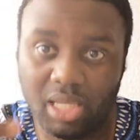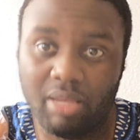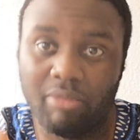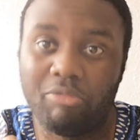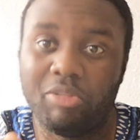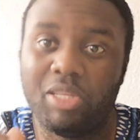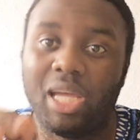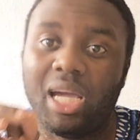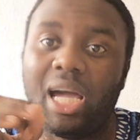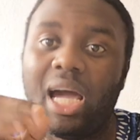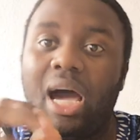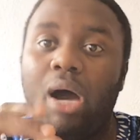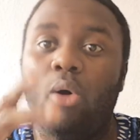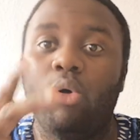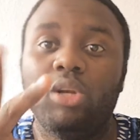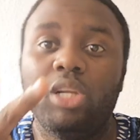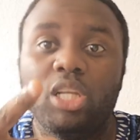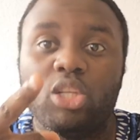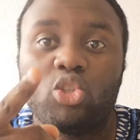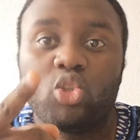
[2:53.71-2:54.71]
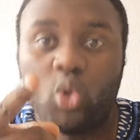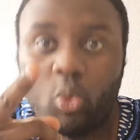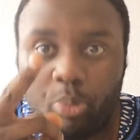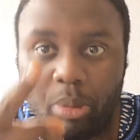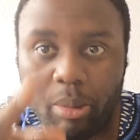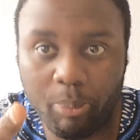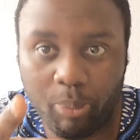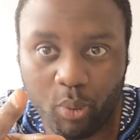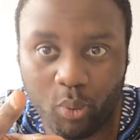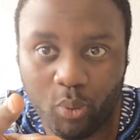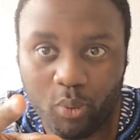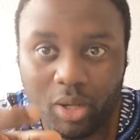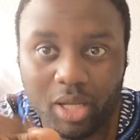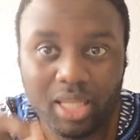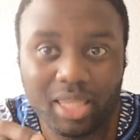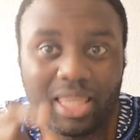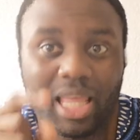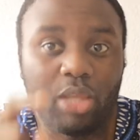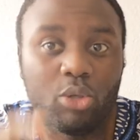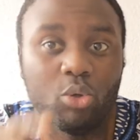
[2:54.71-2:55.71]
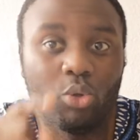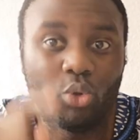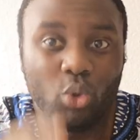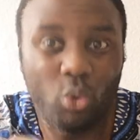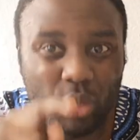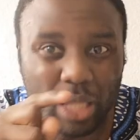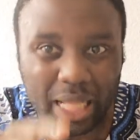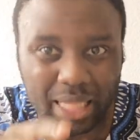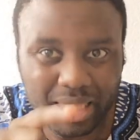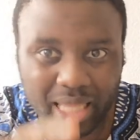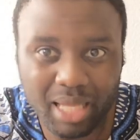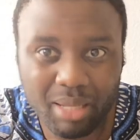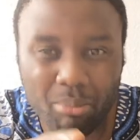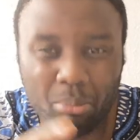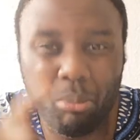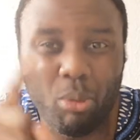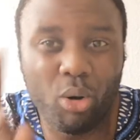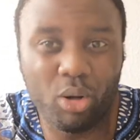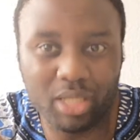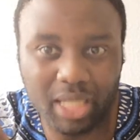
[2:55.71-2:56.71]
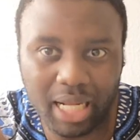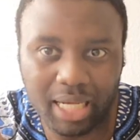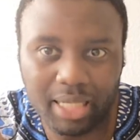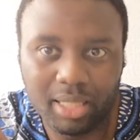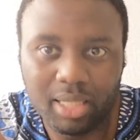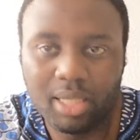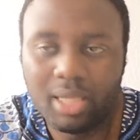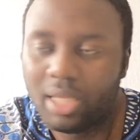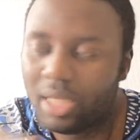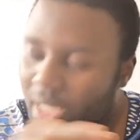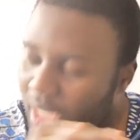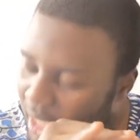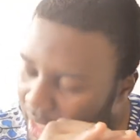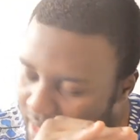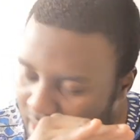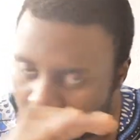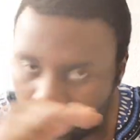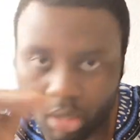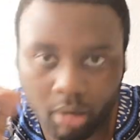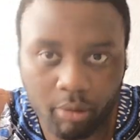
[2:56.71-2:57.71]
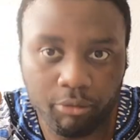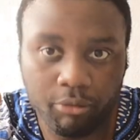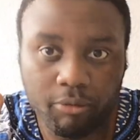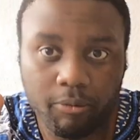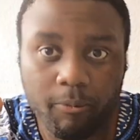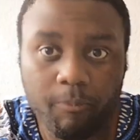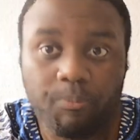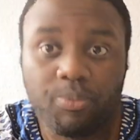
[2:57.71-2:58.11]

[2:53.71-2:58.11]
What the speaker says: If there are only 2 people that you know that thing more than, it's enough.